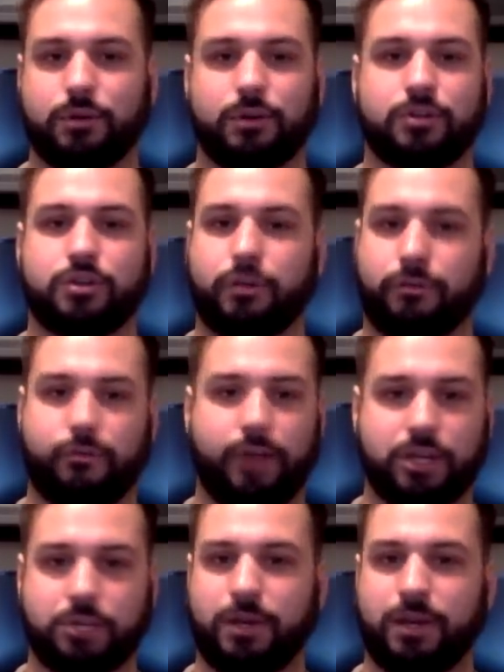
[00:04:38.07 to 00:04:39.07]
were true
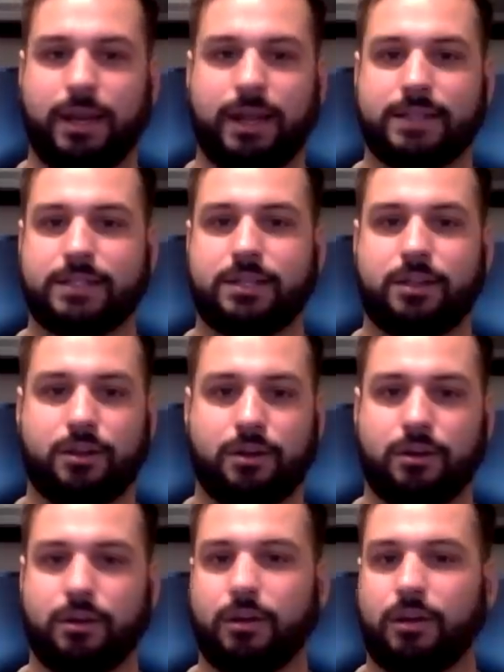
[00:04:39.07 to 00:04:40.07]
freshmen last
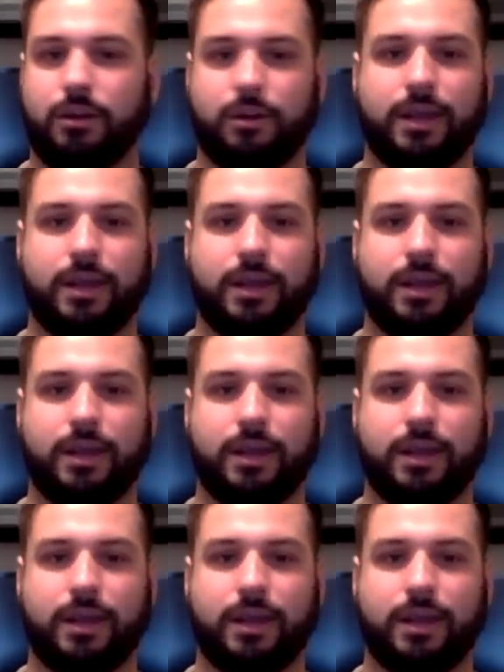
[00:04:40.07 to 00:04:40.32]
year,